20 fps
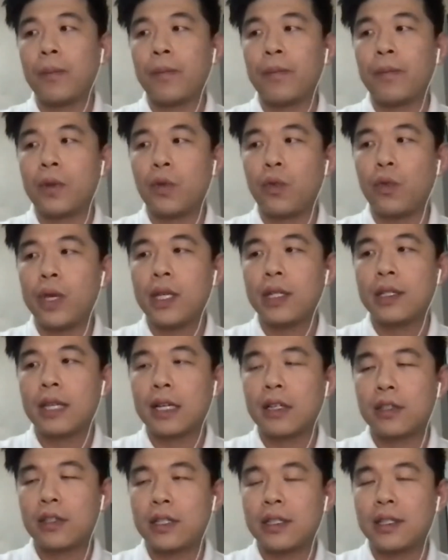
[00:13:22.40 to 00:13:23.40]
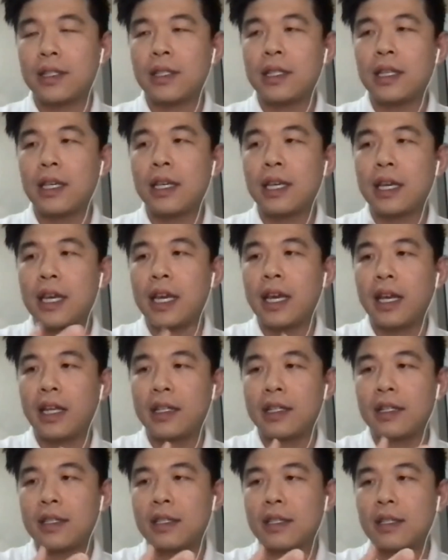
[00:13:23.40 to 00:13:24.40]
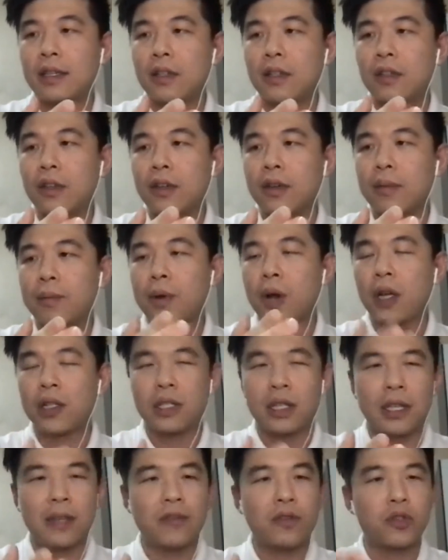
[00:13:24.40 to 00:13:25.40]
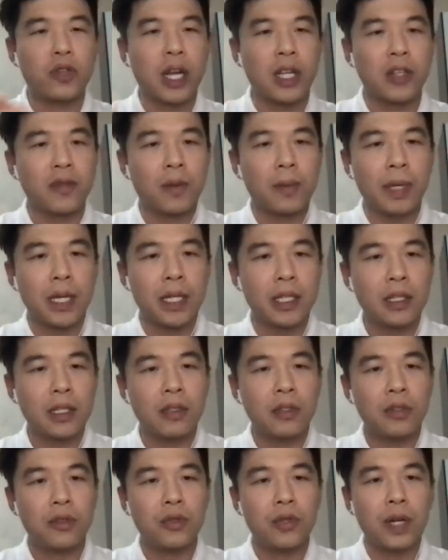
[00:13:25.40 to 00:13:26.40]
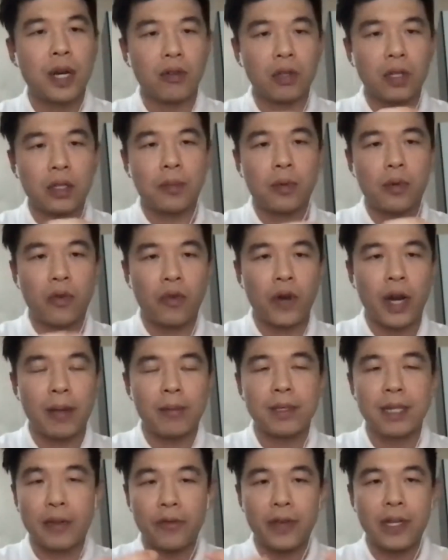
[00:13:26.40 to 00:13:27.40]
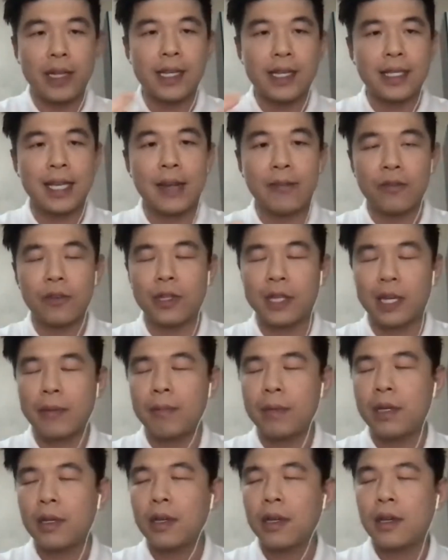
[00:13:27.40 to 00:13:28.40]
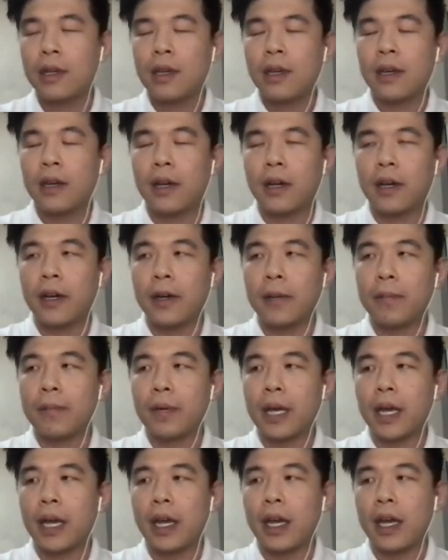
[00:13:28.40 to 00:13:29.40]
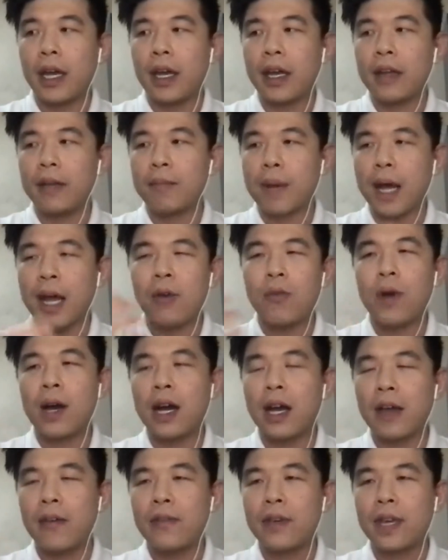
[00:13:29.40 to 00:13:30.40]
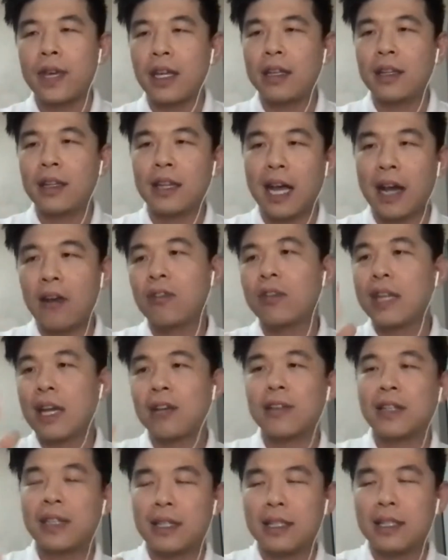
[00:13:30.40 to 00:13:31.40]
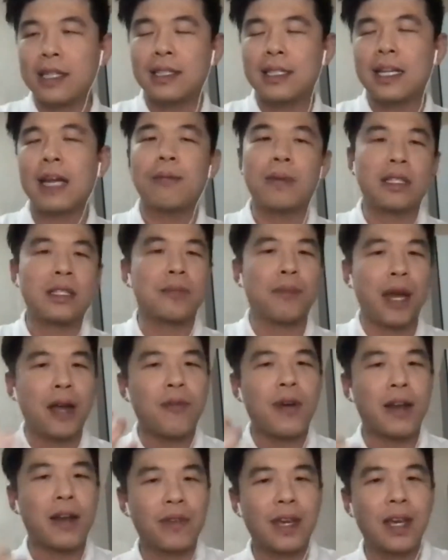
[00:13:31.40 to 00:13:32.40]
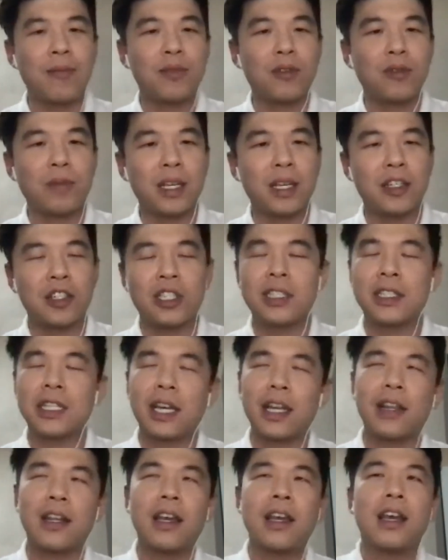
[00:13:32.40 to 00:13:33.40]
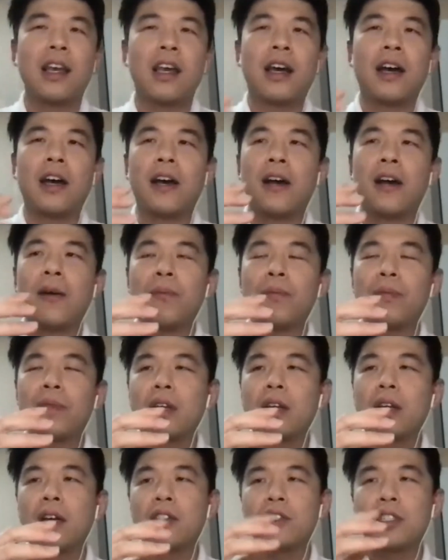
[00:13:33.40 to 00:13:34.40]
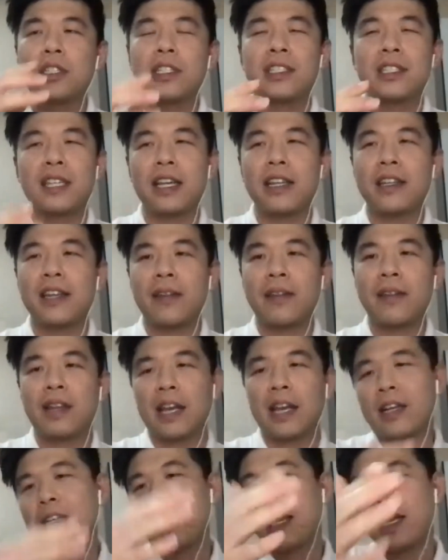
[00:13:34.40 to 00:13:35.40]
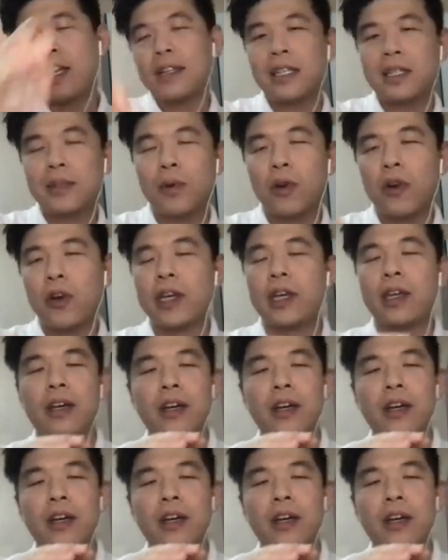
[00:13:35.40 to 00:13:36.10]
we started to see kids' positive transformation throughout the programs that we designed for them. And my wife, now this time it's my wife came to me and she said that like, hey, this boy